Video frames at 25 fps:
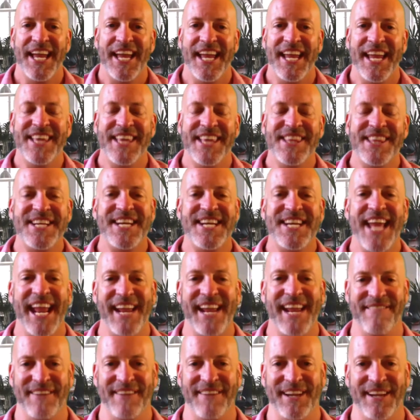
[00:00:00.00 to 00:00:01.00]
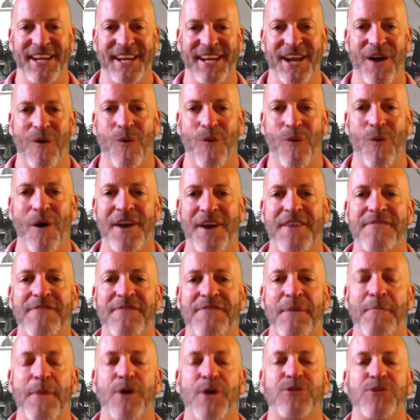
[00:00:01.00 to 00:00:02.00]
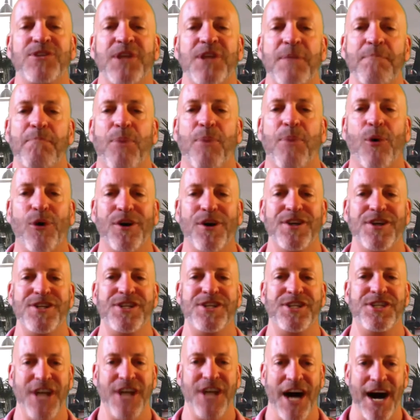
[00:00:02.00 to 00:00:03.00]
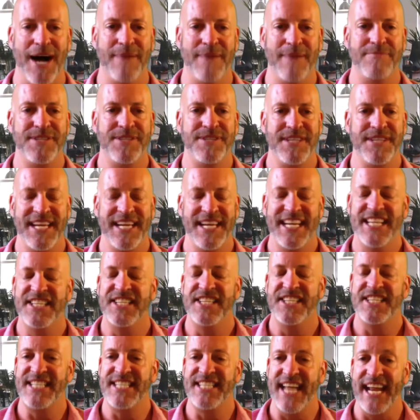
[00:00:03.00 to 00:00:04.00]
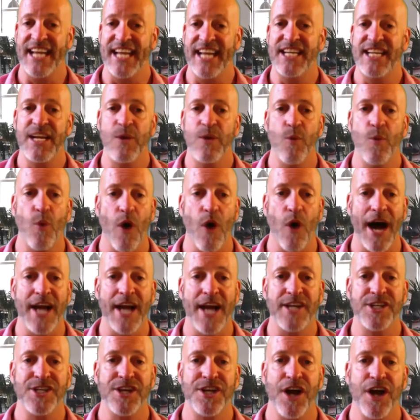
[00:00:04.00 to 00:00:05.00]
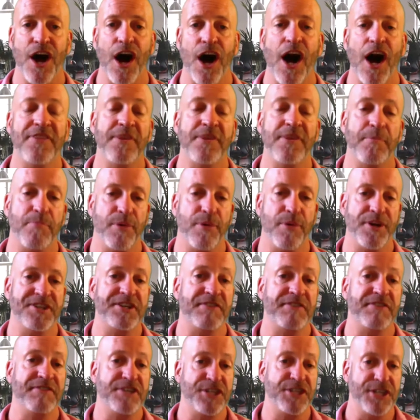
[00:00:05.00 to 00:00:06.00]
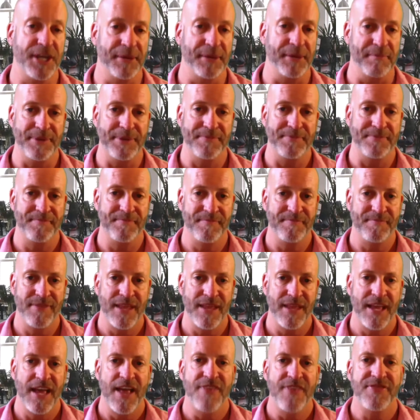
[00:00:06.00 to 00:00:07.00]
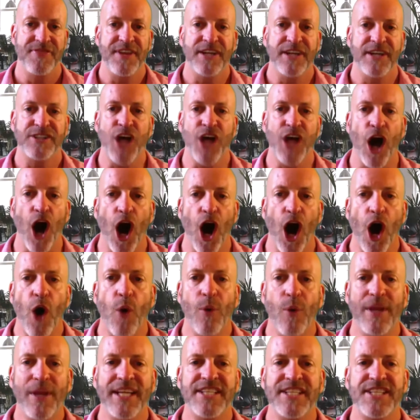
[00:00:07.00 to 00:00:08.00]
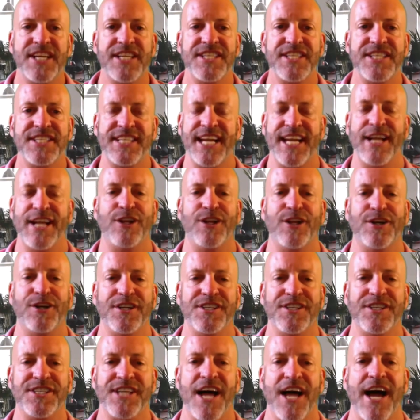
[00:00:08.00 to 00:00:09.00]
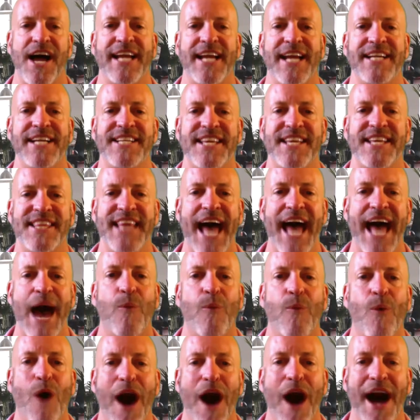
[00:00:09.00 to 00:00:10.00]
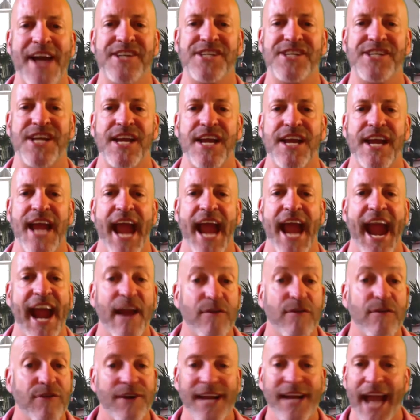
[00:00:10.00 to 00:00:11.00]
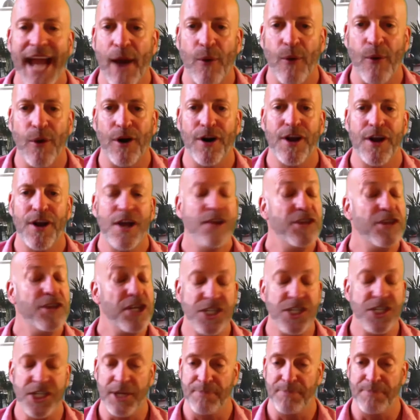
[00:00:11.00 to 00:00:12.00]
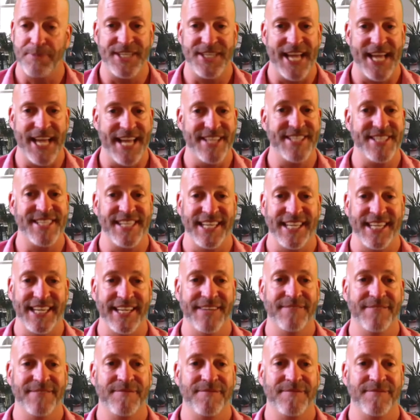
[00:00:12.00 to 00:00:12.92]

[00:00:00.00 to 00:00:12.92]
In the Navy, one of the most important jobs is standing watch on the bridge of a ship there's always a sailor assigned to that watch every hour the ship is at sea.